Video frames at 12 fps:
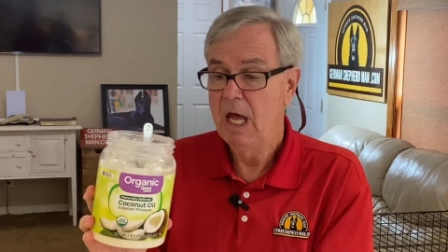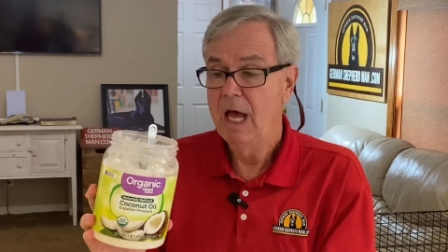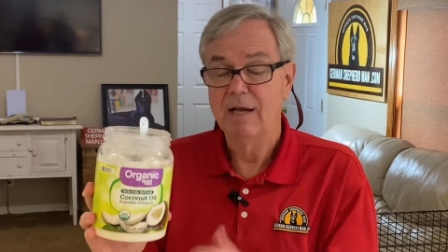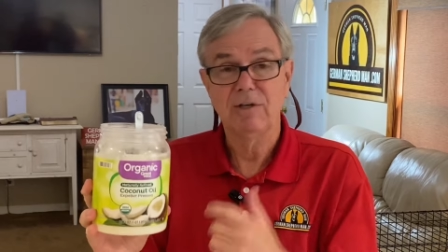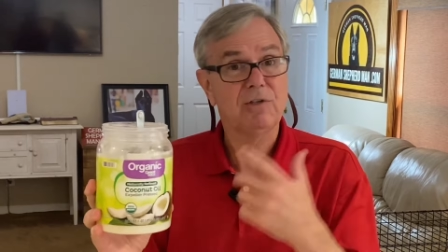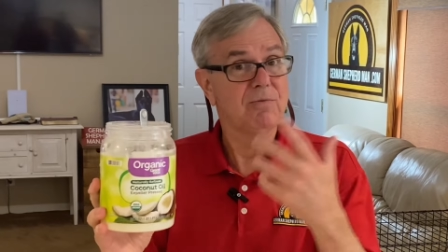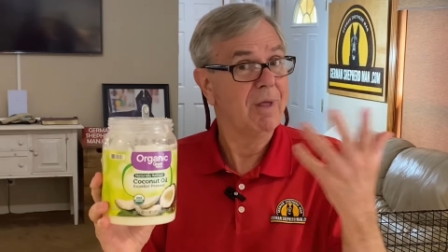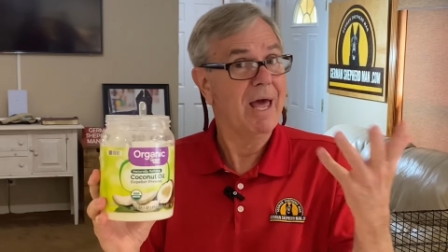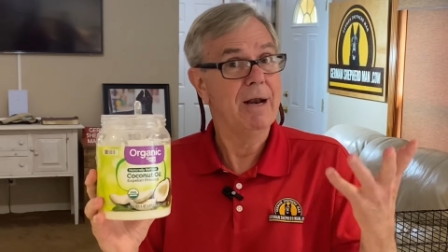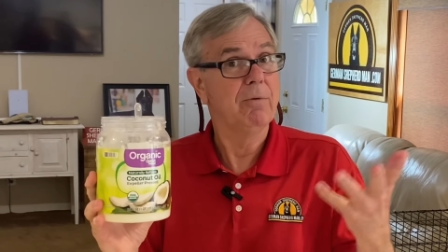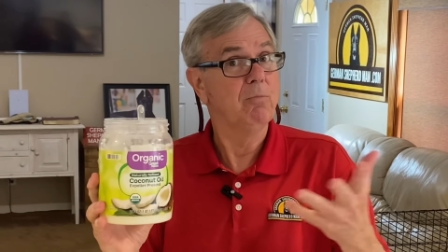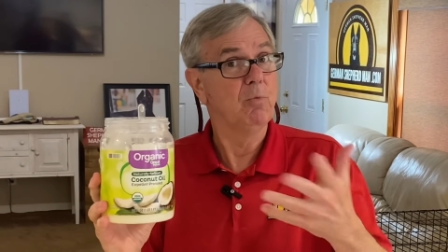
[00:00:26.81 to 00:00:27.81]
I just
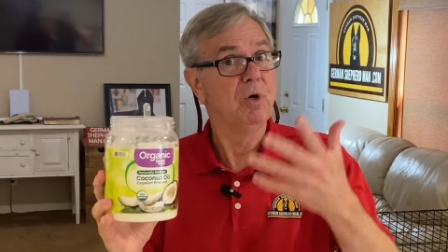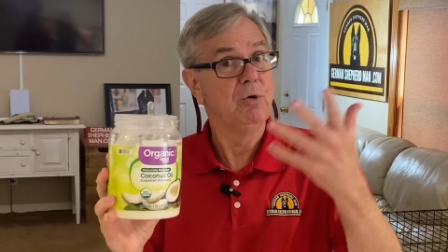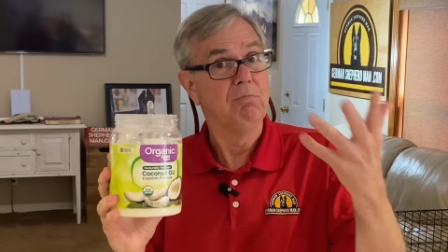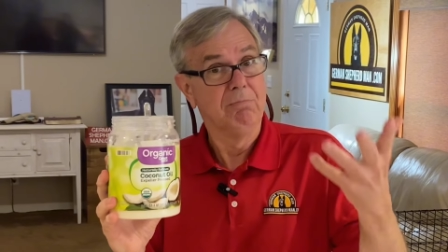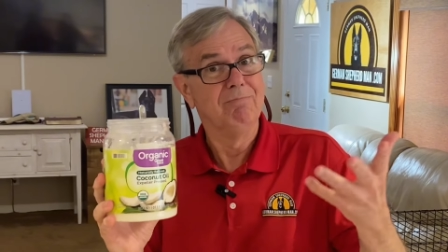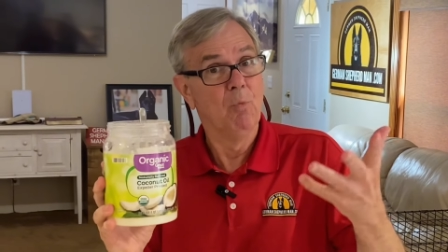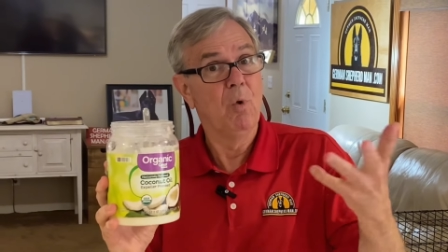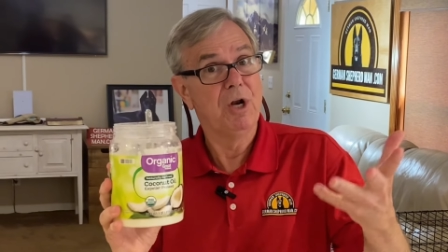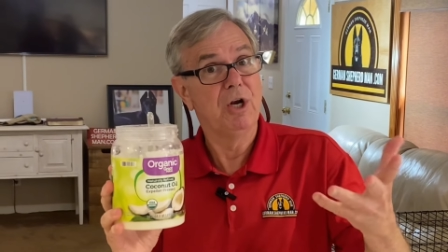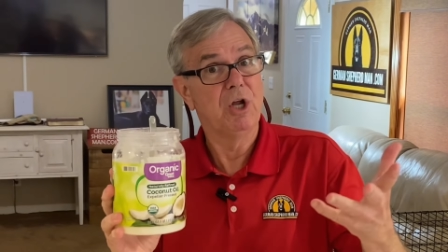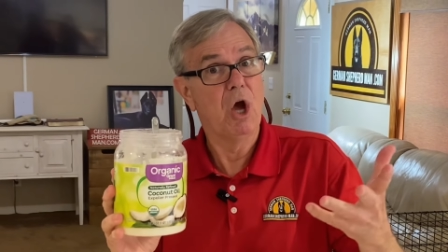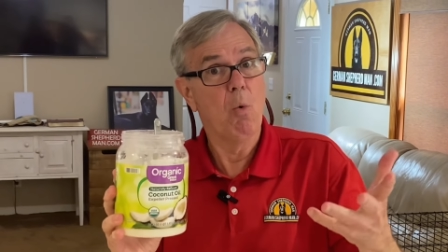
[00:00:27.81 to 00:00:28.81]
kind of would
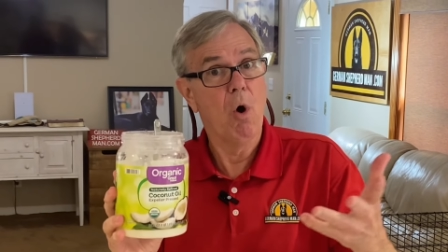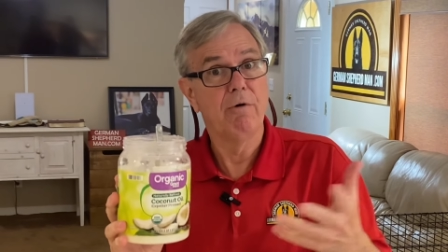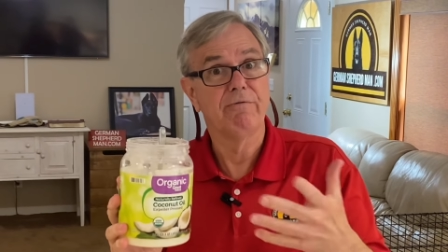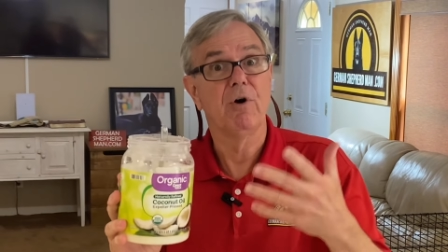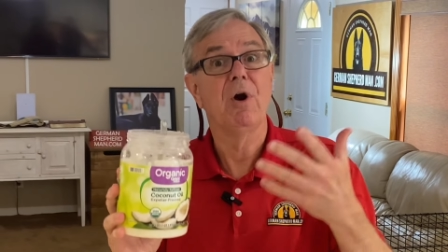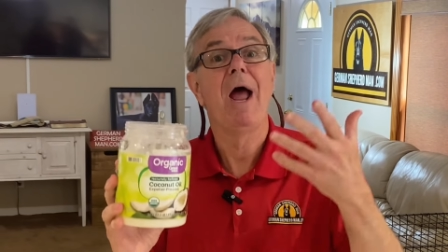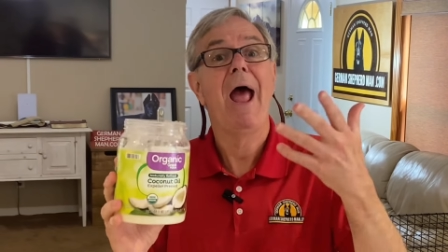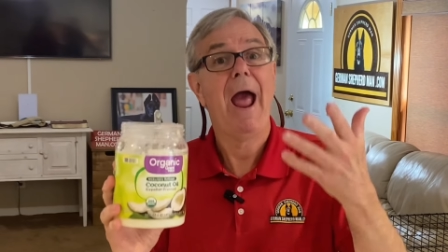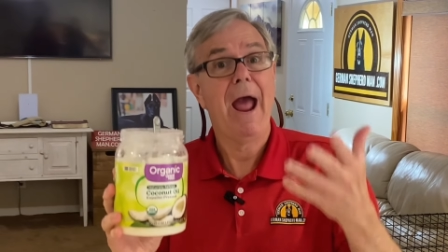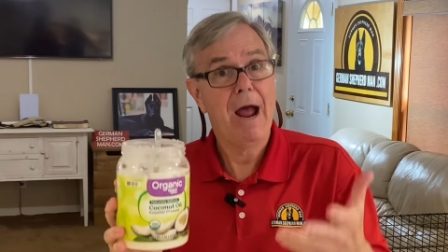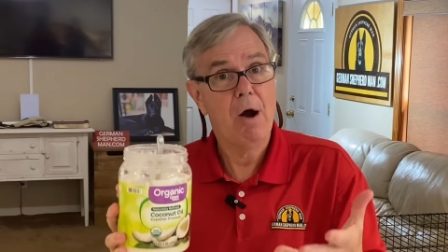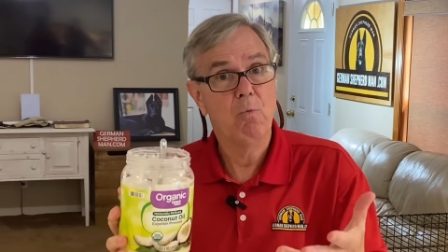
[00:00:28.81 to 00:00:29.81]
wanted to go over
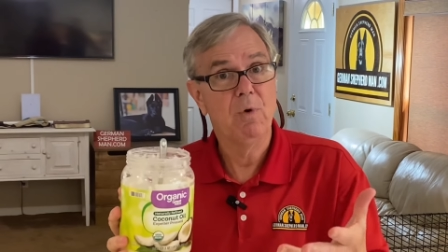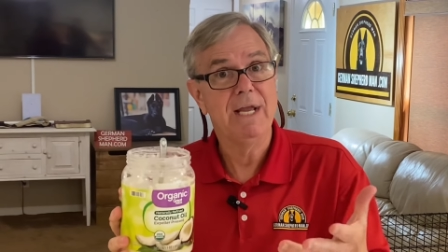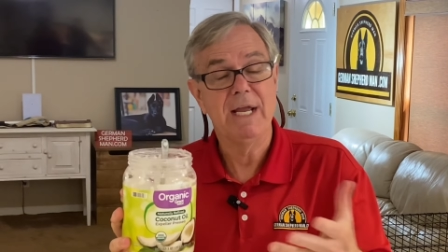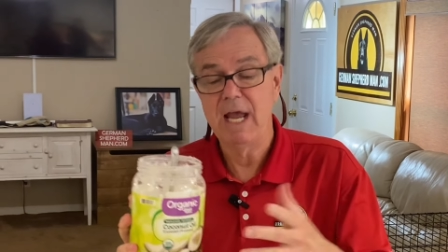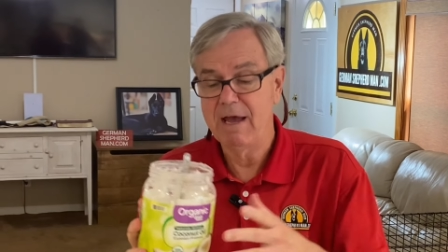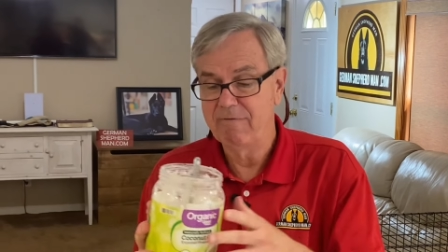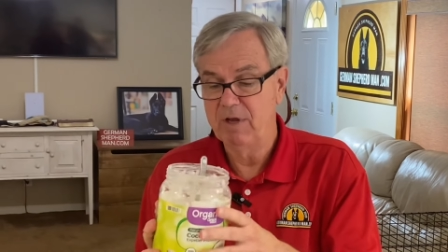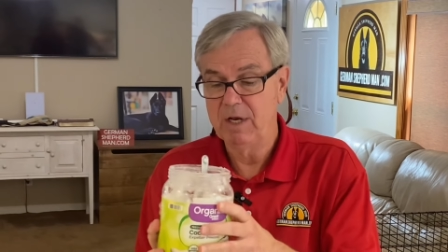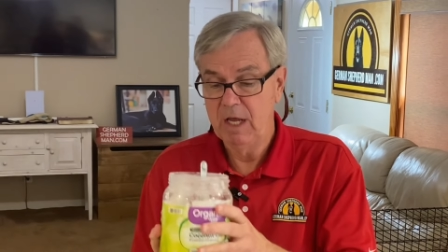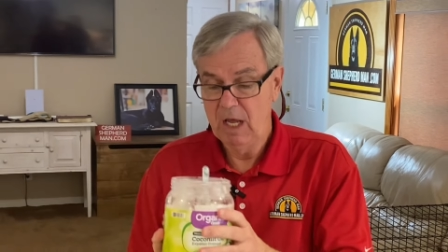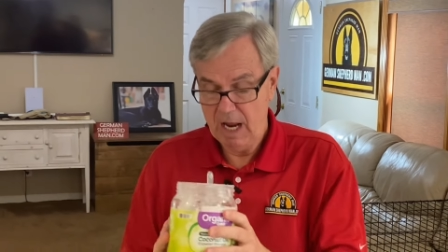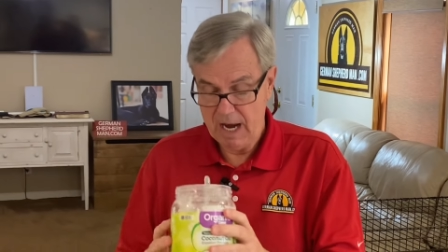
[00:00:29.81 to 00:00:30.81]
how we give it
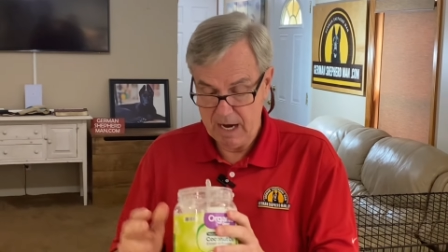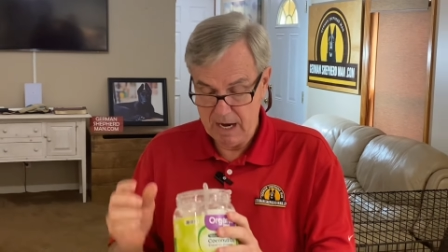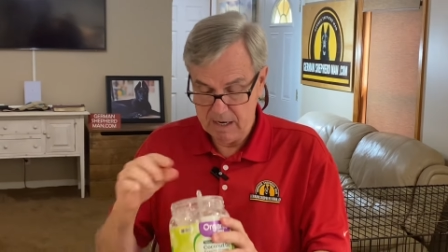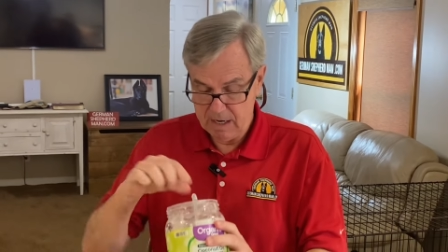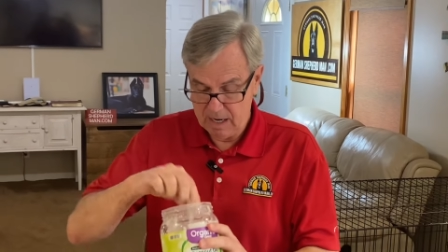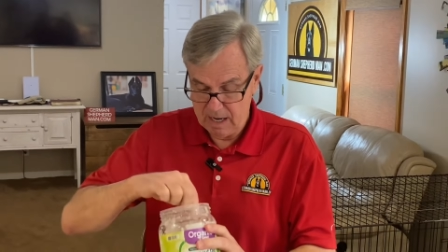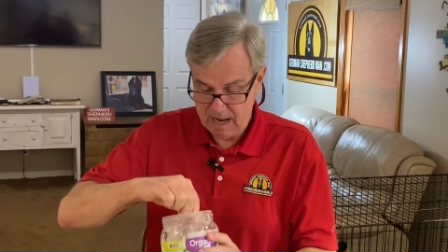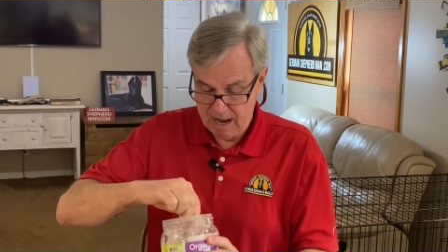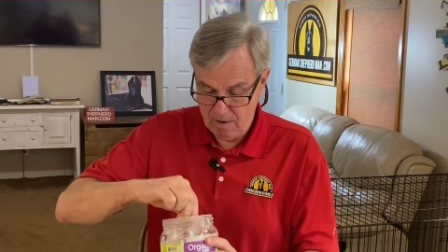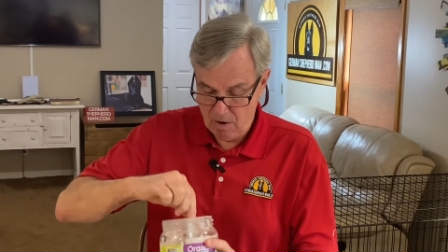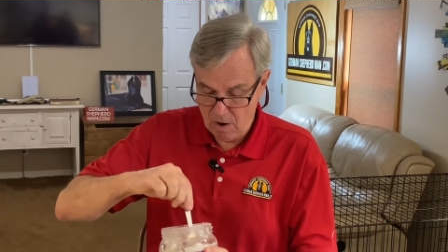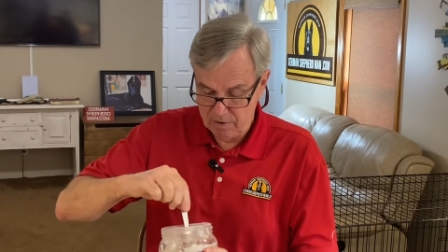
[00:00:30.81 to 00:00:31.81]
and uh,
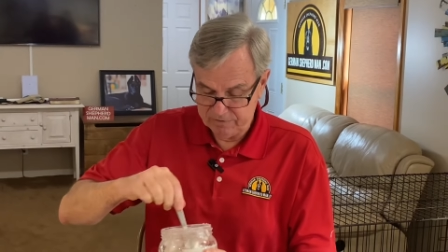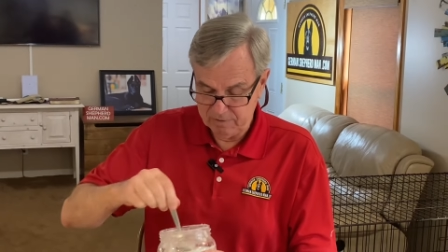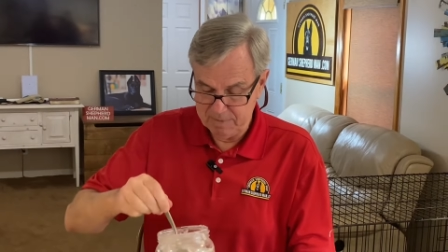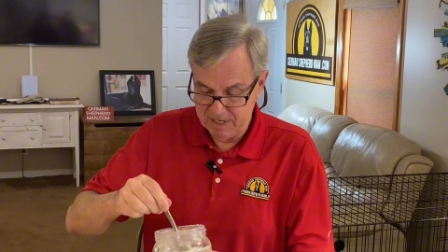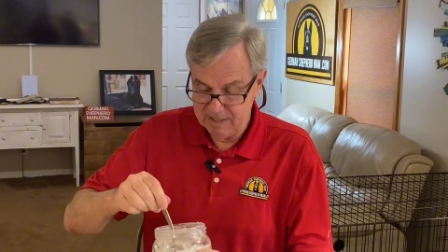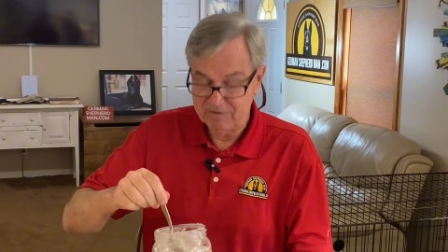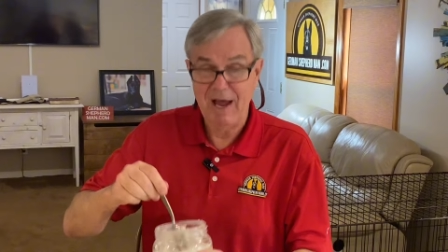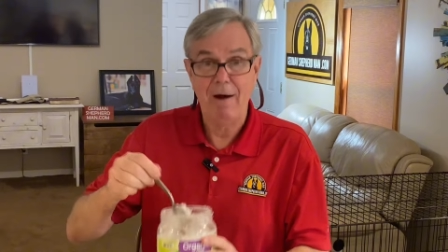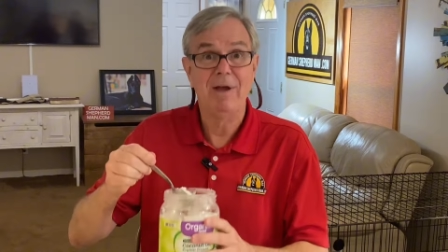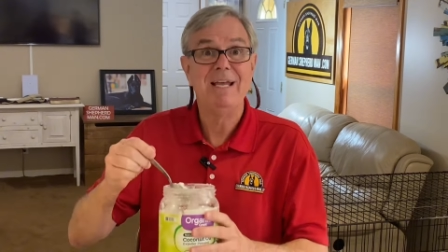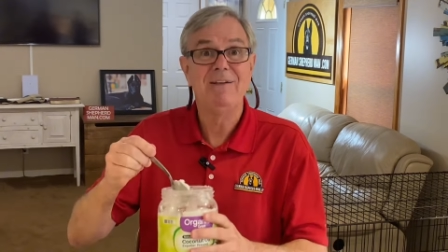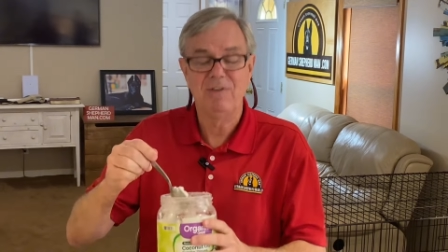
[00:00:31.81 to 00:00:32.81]
how awesome it is, how
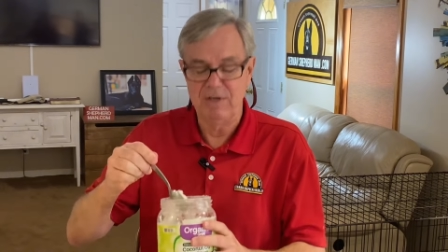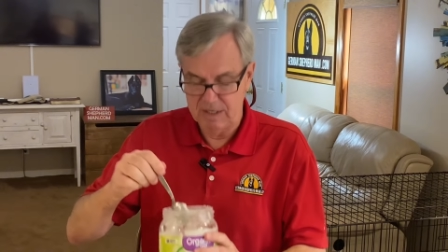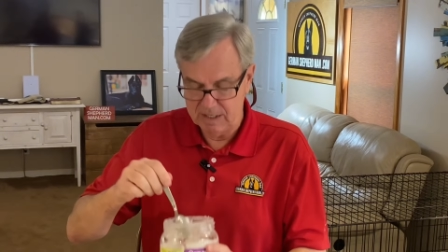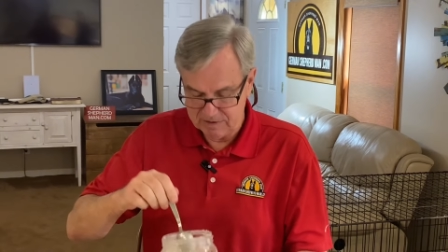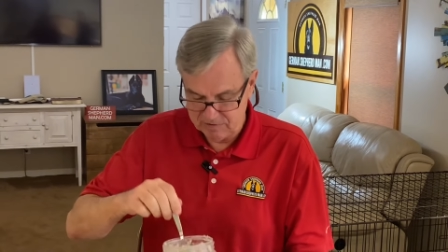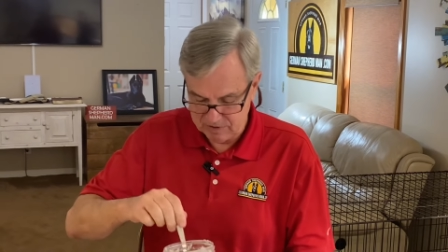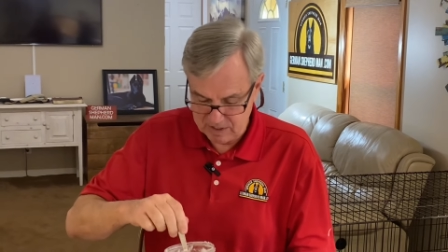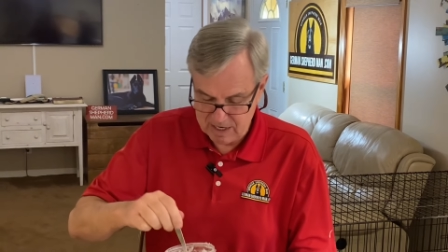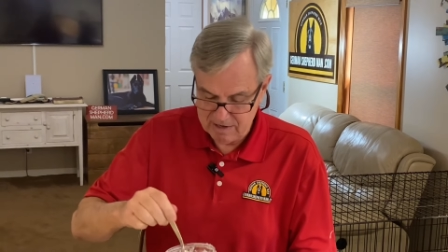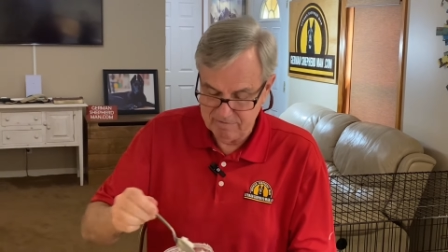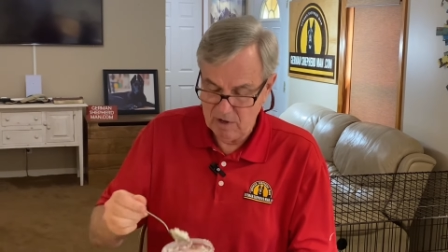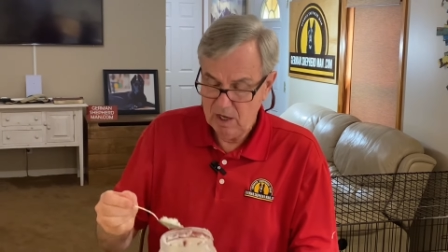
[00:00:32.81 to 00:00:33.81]
easy it is to
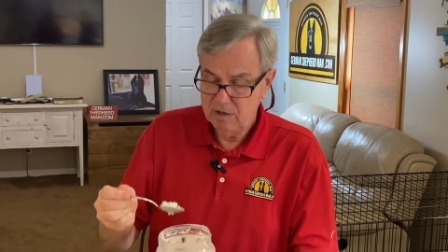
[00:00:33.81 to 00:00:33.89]
give.